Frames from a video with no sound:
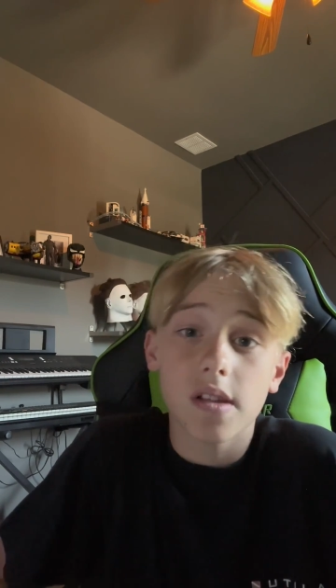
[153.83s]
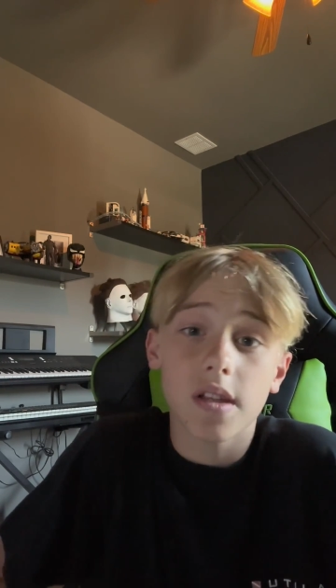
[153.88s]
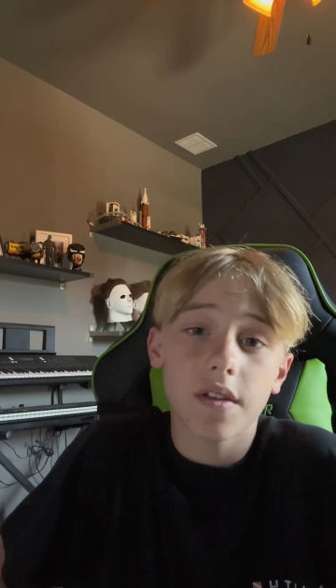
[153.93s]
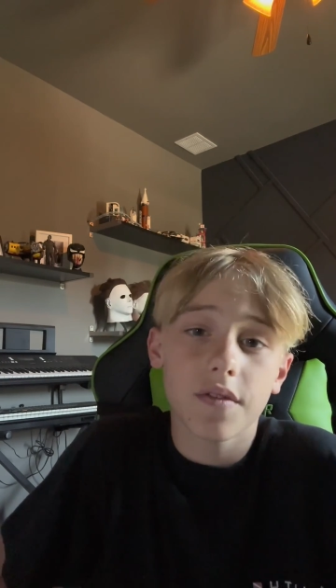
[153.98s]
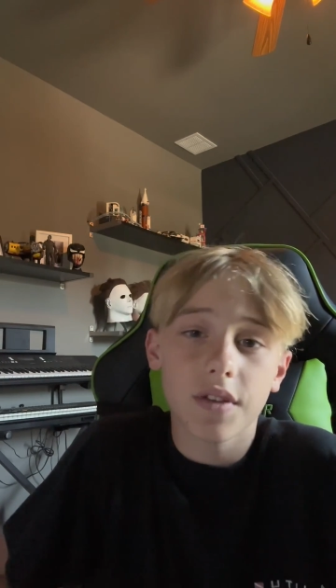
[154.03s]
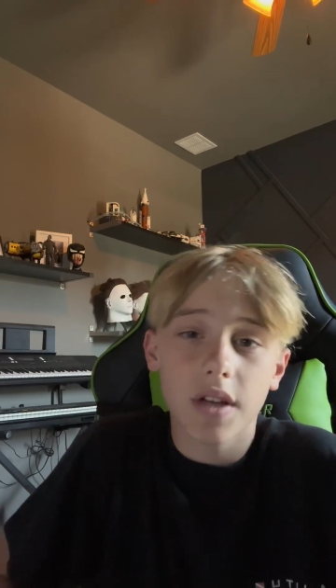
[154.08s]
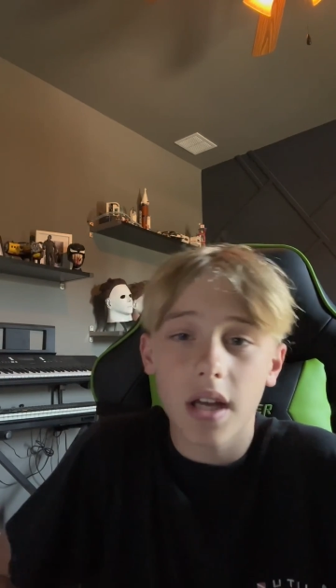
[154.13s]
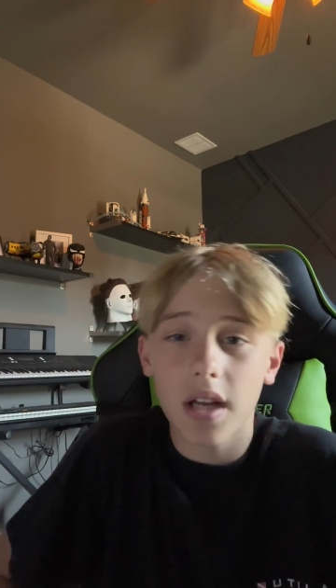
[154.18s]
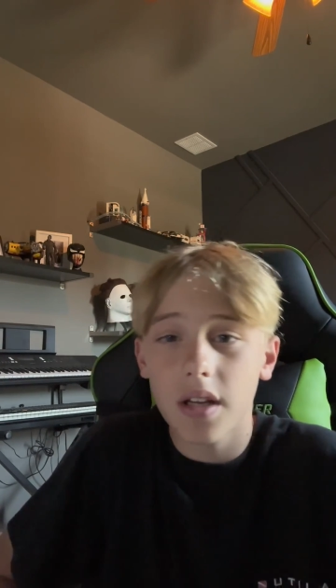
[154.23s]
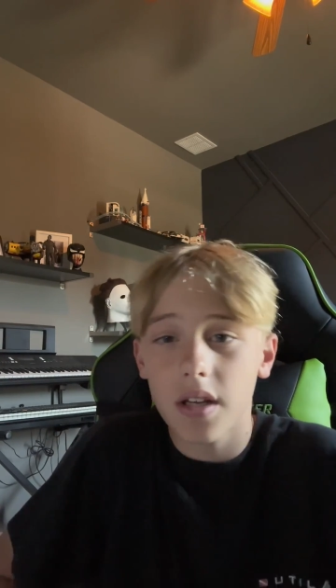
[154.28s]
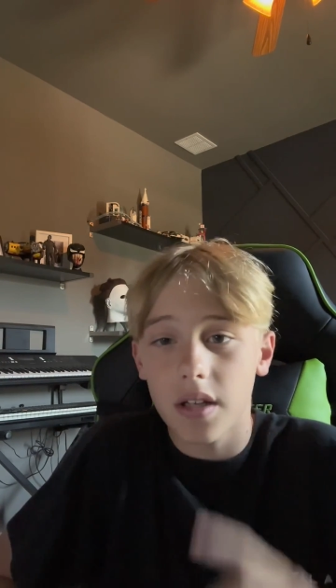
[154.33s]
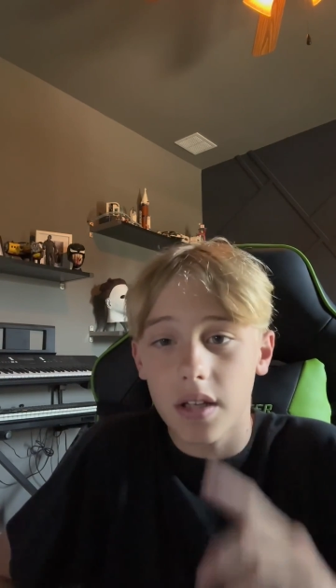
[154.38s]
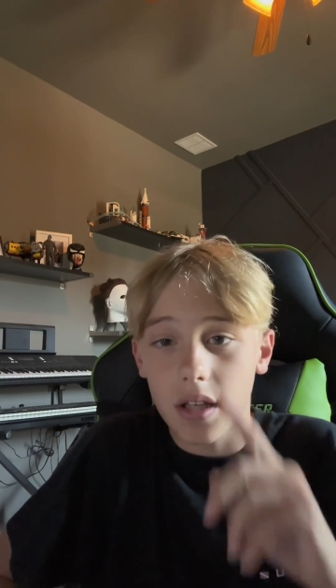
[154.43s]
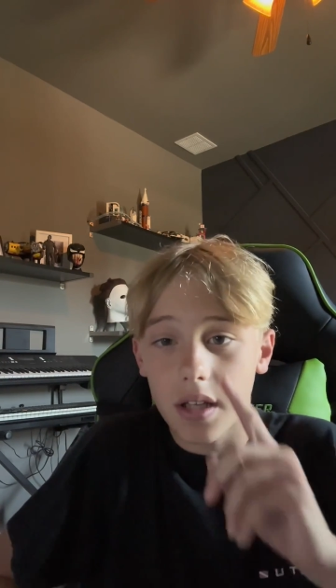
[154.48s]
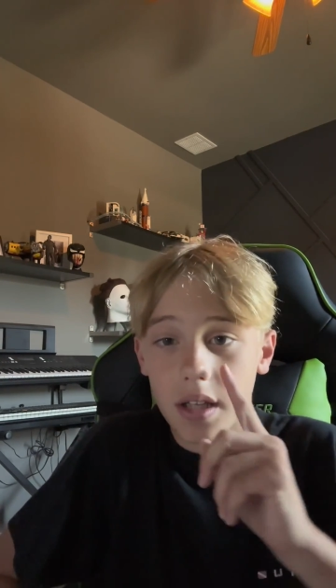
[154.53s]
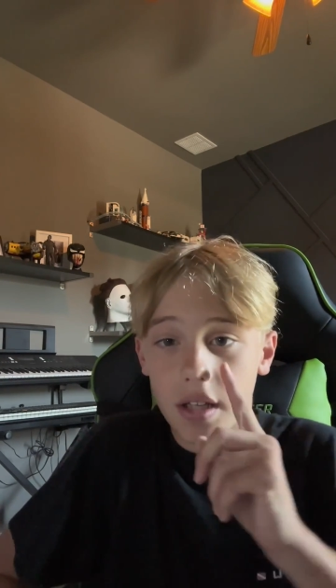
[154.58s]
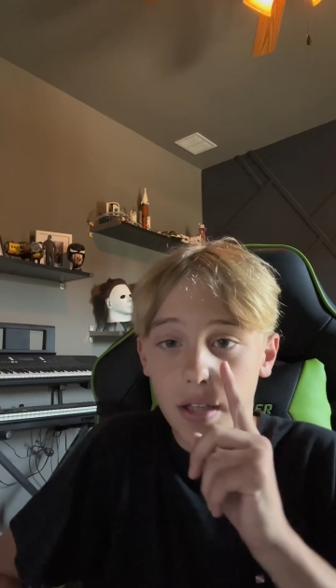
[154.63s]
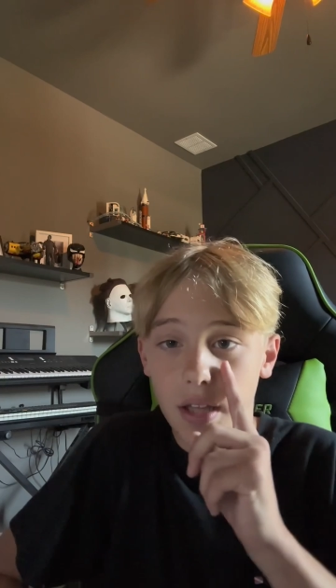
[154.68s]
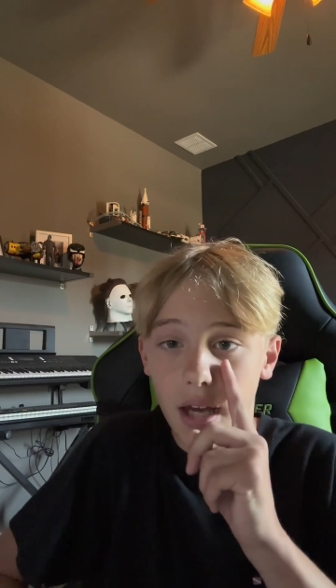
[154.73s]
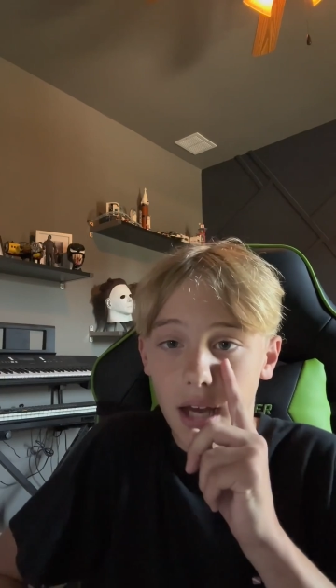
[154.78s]
the
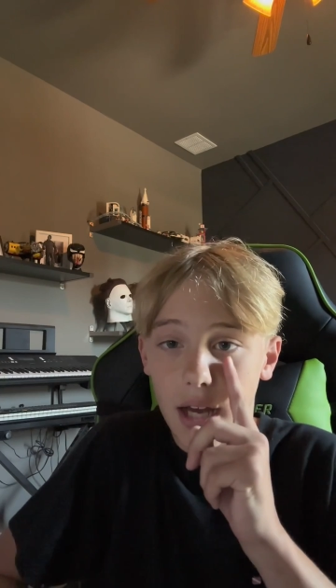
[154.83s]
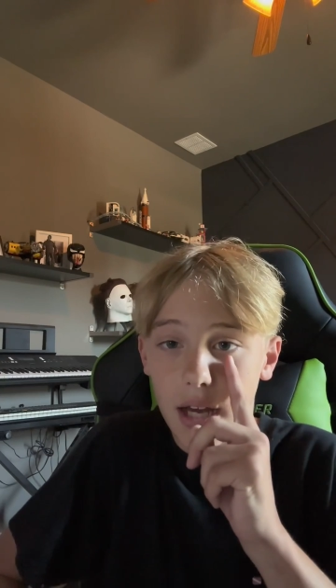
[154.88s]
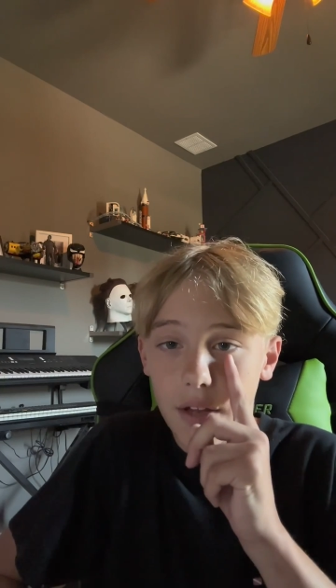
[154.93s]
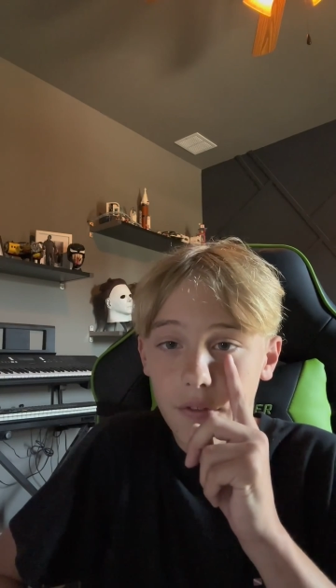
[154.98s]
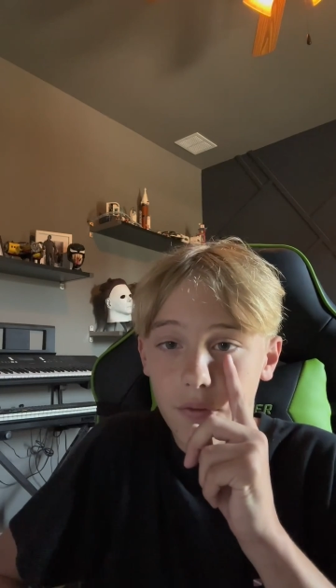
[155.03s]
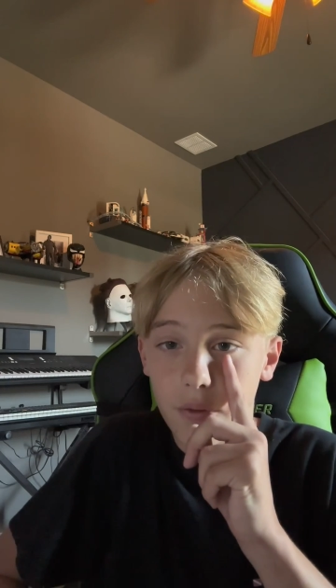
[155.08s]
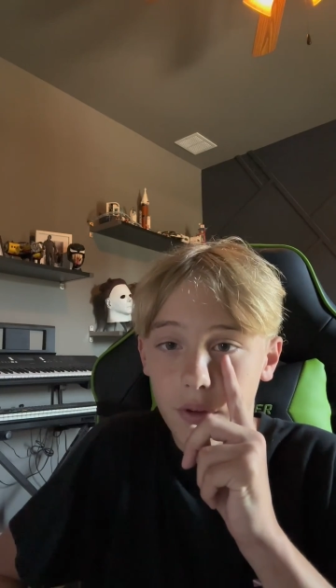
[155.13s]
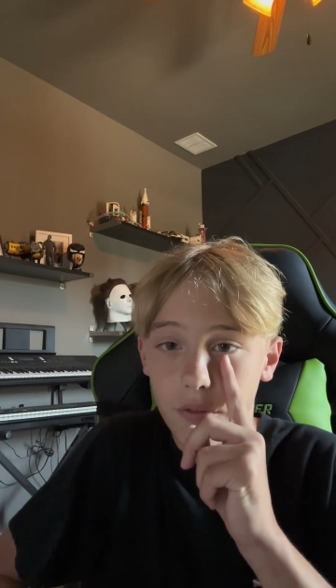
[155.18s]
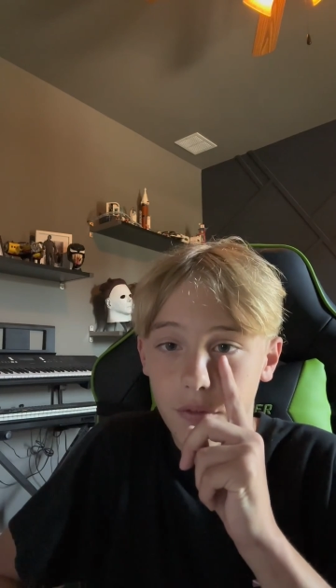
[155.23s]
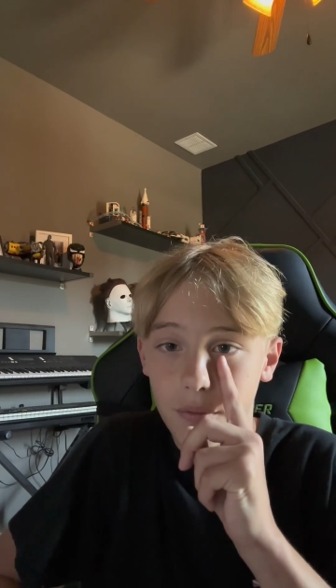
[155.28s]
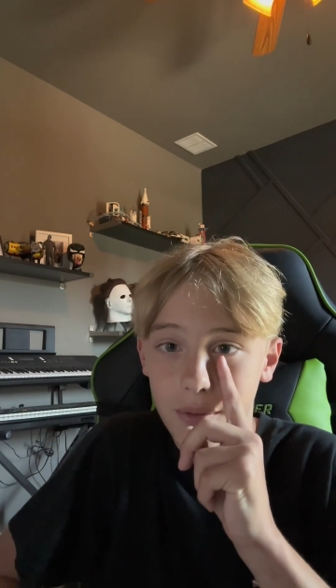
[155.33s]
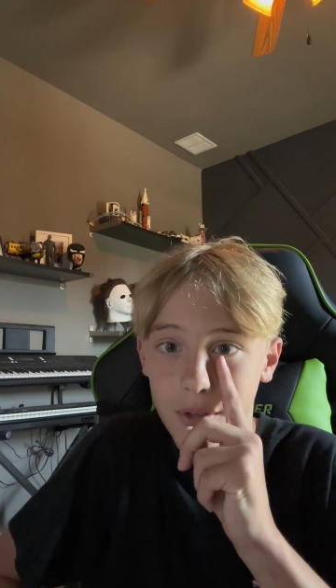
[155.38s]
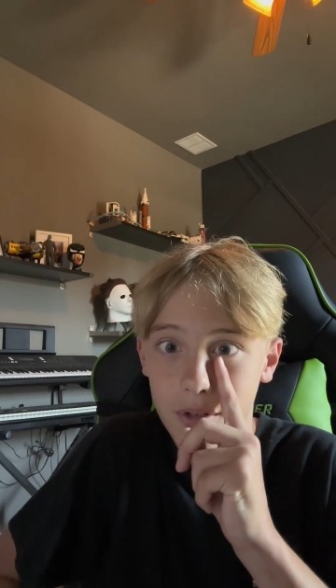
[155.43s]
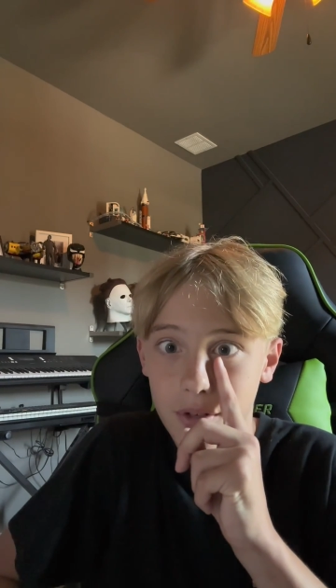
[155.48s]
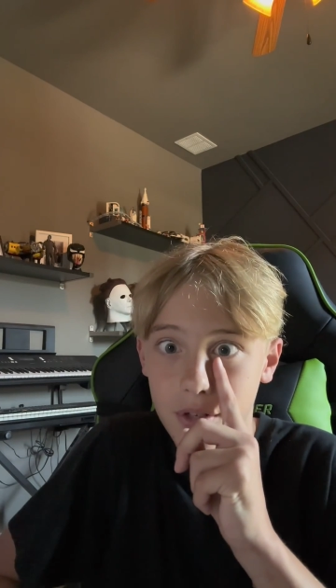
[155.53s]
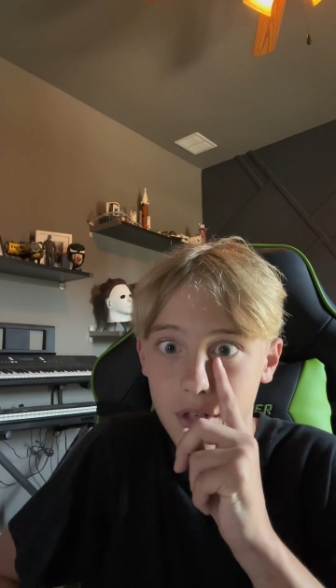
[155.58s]
eye went from here,